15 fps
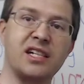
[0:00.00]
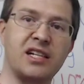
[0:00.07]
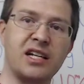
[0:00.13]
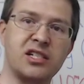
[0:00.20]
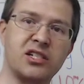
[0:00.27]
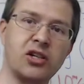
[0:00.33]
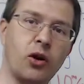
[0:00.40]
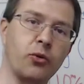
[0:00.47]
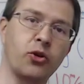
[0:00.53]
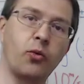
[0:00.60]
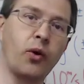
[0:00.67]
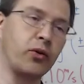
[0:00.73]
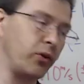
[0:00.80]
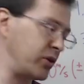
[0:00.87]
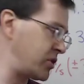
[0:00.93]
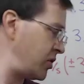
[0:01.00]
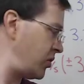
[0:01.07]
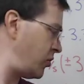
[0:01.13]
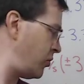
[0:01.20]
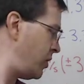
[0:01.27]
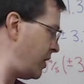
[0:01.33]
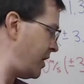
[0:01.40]
it doesn't start with a 1 or a
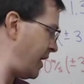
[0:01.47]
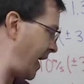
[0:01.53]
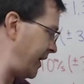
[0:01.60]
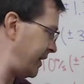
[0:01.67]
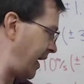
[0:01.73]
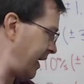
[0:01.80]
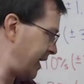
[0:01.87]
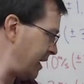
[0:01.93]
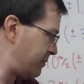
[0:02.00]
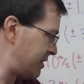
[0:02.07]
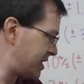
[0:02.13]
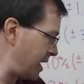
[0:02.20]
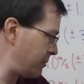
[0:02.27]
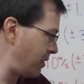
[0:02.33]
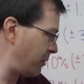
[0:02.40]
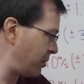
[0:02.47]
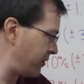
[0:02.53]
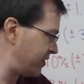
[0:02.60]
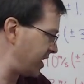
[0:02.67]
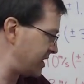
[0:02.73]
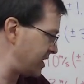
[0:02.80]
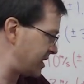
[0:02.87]
2, and then I keep the same number of
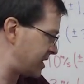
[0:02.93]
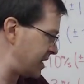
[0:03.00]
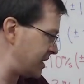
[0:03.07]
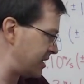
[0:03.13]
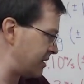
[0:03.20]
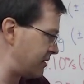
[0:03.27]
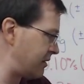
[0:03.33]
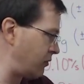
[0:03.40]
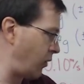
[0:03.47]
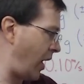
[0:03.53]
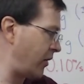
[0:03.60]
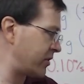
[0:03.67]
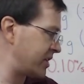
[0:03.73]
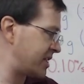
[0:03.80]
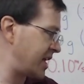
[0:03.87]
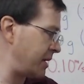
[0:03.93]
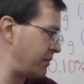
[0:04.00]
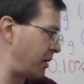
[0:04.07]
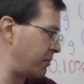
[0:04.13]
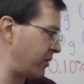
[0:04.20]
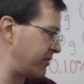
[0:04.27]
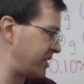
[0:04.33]
digits and round to the same
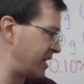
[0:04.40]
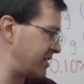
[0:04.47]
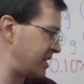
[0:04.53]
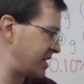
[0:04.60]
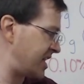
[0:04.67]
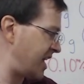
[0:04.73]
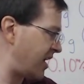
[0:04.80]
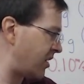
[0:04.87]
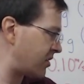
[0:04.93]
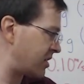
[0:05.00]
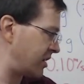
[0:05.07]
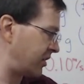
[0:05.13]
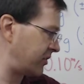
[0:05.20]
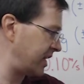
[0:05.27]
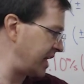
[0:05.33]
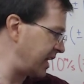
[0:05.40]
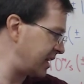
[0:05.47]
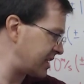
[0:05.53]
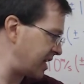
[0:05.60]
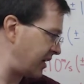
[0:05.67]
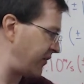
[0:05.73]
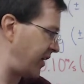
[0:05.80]
number of digits here to the leading
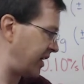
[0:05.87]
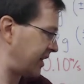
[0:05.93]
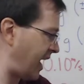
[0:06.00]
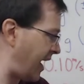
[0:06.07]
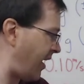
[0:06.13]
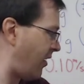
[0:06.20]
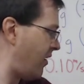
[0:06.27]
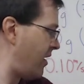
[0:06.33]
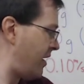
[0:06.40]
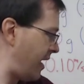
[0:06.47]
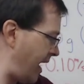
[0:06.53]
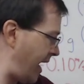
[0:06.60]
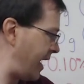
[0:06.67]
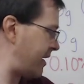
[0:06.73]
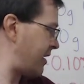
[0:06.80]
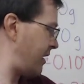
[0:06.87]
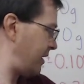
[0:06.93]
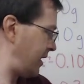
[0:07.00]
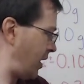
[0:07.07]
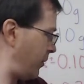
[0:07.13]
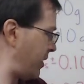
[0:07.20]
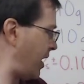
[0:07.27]
sig fig there, and
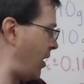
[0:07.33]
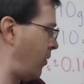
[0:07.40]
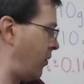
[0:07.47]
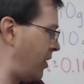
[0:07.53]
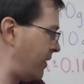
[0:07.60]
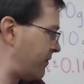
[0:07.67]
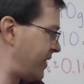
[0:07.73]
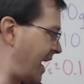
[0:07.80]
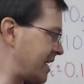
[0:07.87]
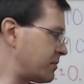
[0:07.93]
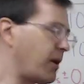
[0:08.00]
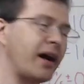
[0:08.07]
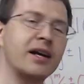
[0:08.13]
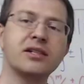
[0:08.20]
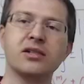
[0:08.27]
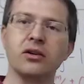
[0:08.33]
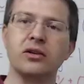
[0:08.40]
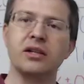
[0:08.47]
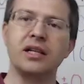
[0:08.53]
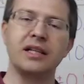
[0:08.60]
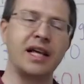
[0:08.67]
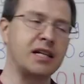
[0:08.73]
there we go. That's my
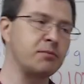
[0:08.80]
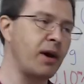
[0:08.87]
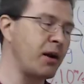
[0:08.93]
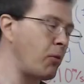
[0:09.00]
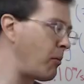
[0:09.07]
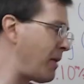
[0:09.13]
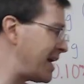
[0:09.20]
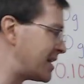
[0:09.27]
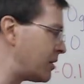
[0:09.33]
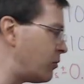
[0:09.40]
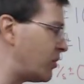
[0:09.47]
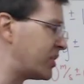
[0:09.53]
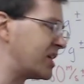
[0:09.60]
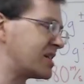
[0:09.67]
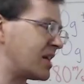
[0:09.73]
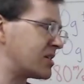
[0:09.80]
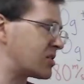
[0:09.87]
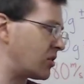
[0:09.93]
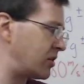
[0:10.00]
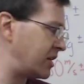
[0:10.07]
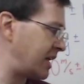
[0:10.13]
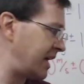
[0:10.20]
uncertainty, that's my momentum with its
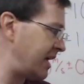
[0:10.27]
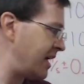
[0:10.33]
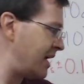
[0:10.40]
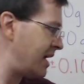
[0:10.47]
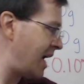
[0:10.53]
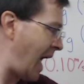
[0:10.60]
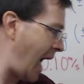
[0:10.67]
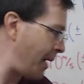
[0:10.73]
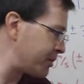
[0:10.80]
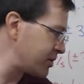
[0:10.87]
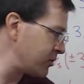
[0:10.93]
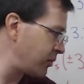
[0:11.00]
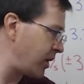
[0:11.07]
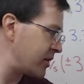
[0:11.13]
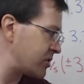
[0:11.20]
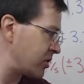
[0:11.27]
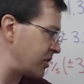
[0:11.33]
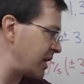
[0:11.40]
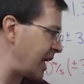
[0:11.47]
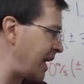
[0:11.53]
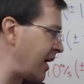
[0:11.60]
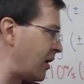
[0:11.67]
uncertainty. Absolute
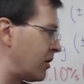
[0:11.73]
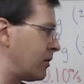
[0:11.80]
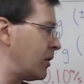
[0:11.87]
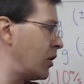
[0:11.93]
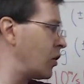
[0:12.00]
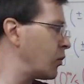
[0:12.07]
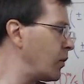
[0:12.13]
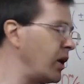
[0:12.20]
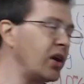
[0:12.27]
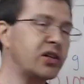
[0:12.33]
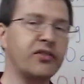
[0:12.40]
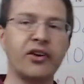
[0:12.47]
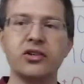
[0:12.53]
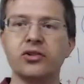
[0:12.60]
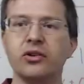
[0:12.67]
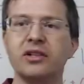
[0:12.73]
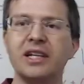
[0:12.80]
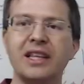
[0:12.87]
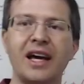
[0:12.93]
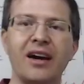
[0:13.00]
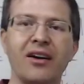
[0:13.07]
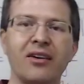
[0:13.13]
uncertainty here, relative uncertainty
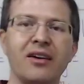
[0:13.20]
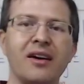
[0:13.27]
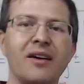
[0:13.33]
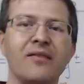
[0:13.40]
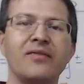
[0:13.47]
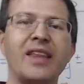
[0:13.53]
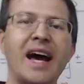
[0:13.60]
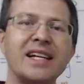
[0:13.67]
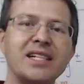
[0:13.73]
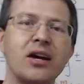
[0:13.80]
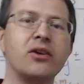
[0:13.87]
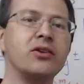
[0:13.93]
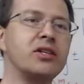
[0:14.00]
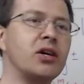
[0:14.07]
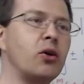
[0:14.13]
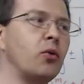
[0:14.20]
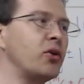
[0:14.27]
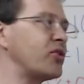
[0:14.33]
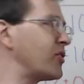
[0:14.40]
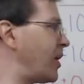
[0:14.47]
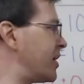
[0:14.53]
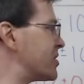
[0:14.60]
there. That's how you deal
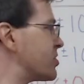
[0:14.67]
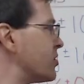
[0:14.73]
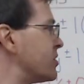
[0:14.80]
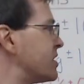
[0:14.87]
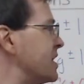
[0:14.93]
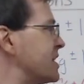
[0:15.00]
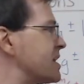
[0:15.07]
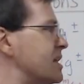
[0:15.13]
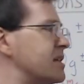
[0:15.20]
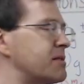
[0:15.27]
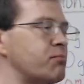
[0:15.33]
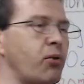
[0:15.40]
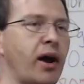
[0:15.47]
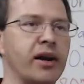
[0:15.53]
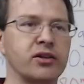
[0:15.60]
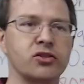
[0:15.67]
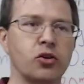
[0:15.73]
with uncertainties in products